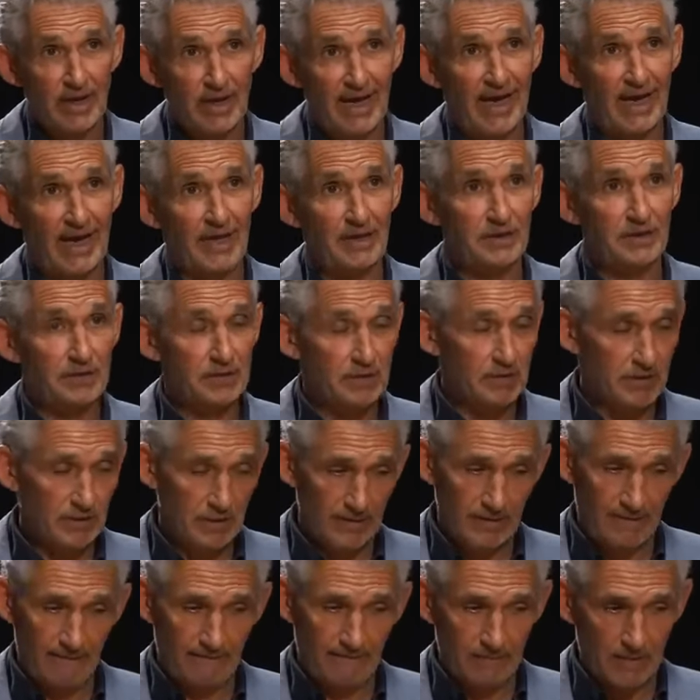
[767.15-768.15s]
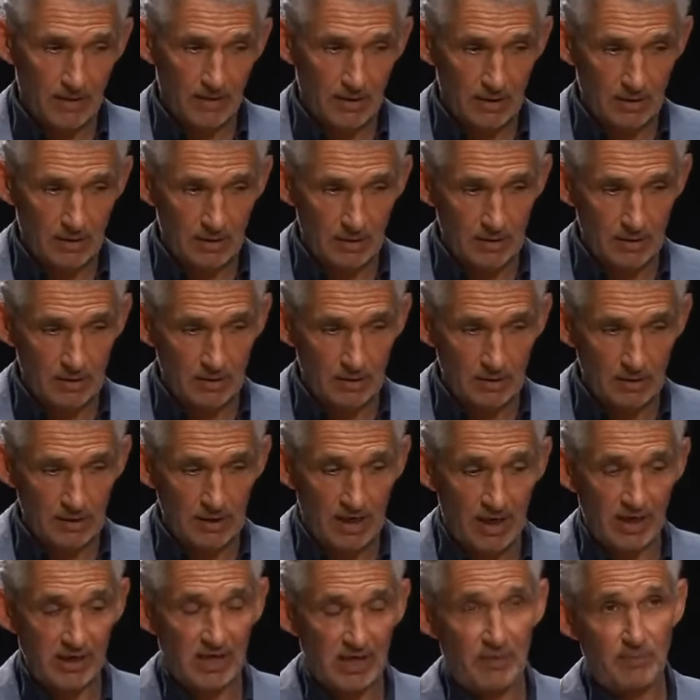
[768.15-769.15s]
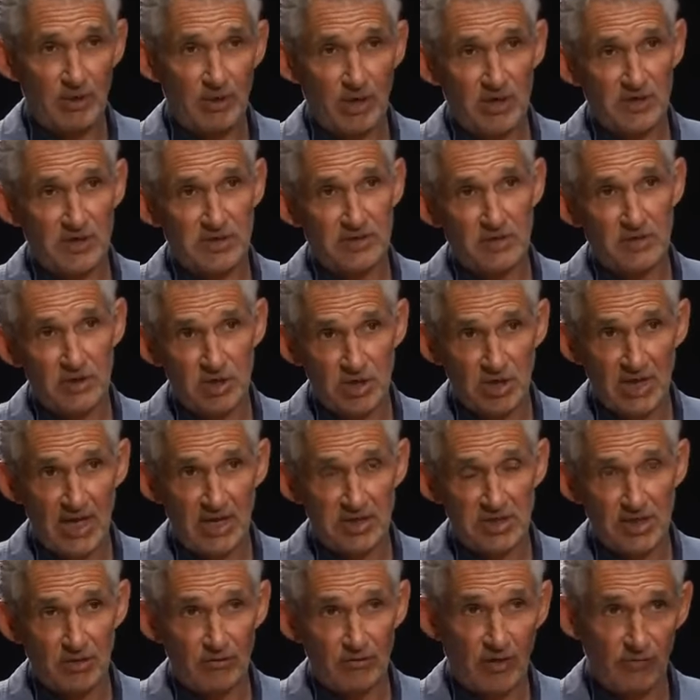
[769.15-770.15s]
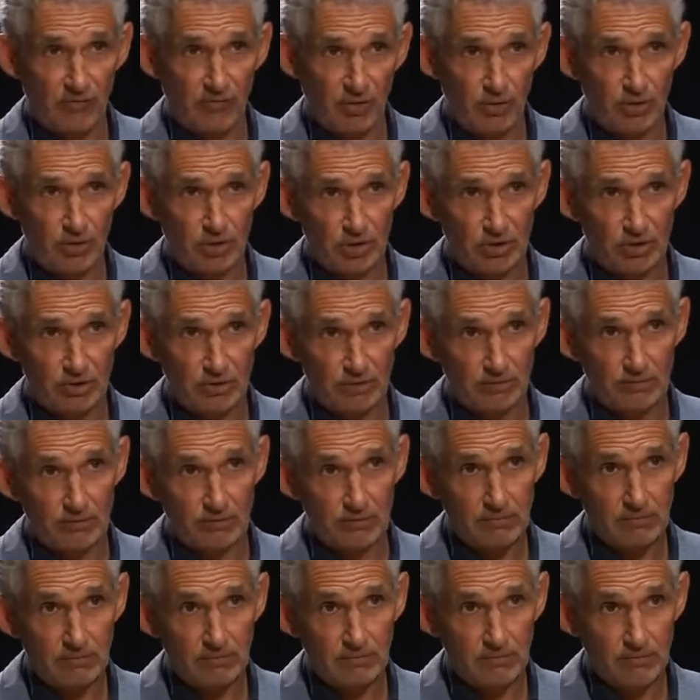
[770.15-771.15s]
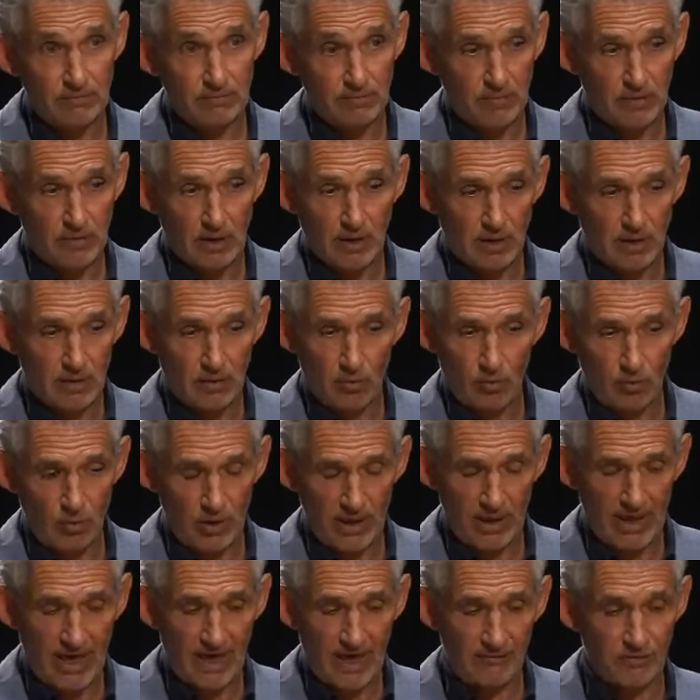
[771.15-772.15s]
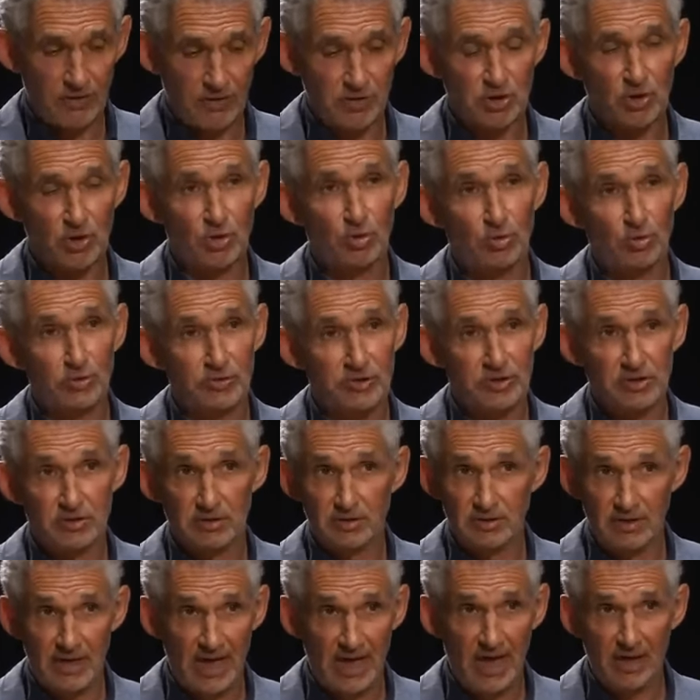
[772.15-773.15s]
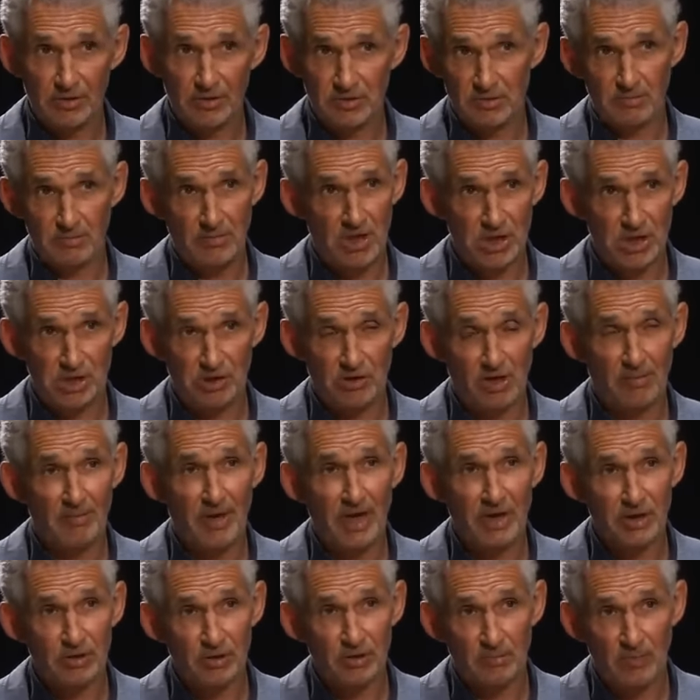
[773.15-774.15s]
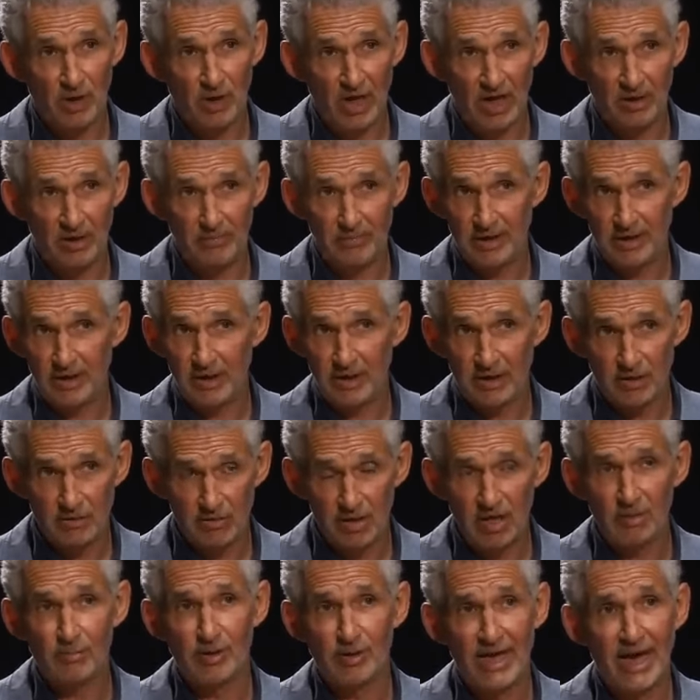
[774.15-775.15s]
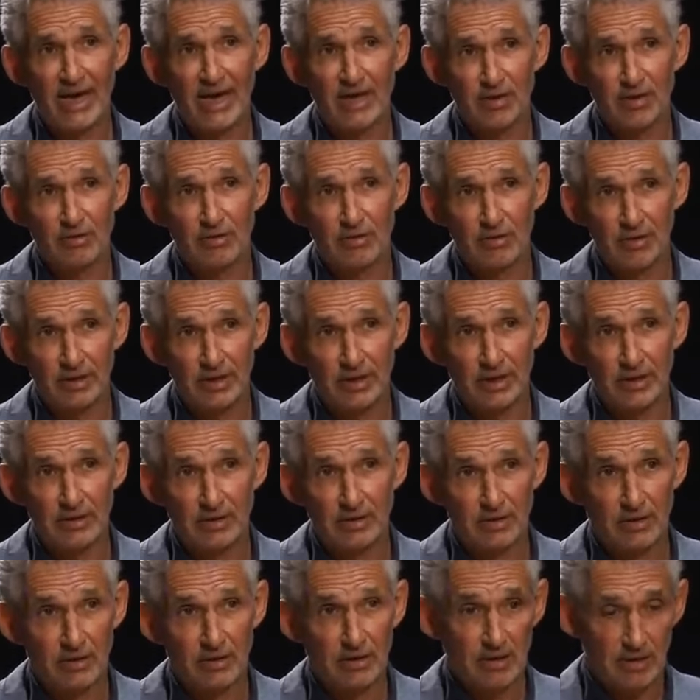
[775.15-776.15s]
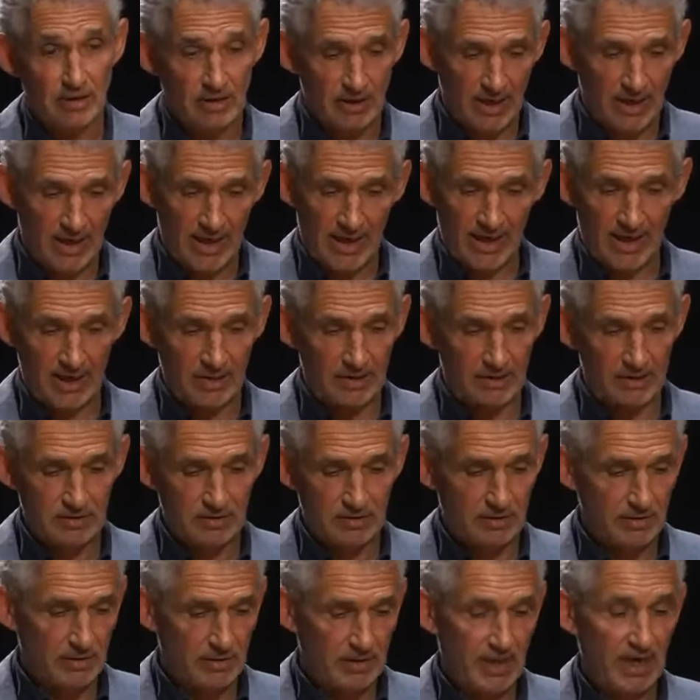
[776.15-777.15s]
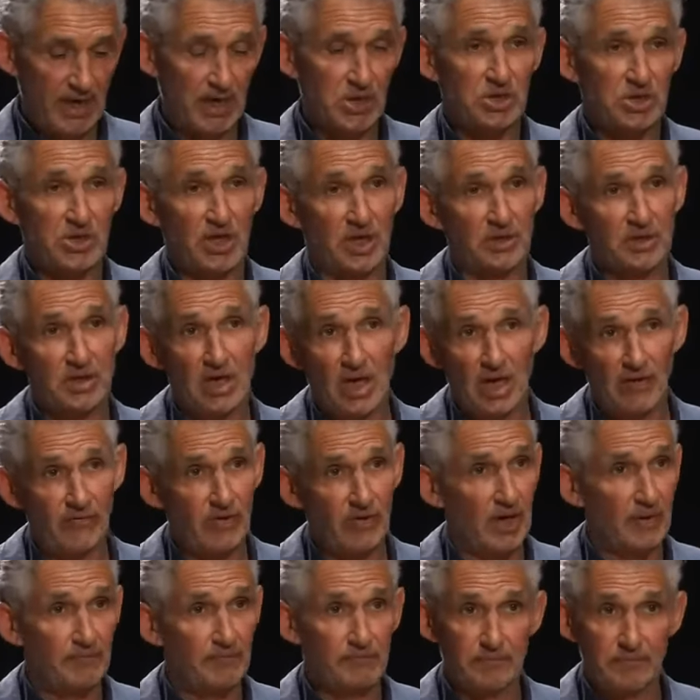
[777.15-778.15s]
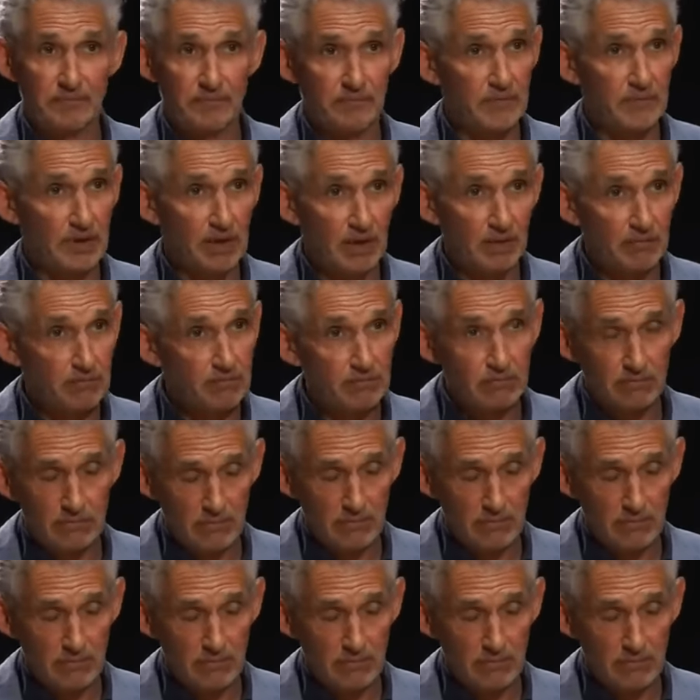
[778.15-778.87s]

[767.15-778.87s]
And luckily, because of the genetic revolution, we have the tools now to measure our microbiome incredibly accurately and actually uncover you know,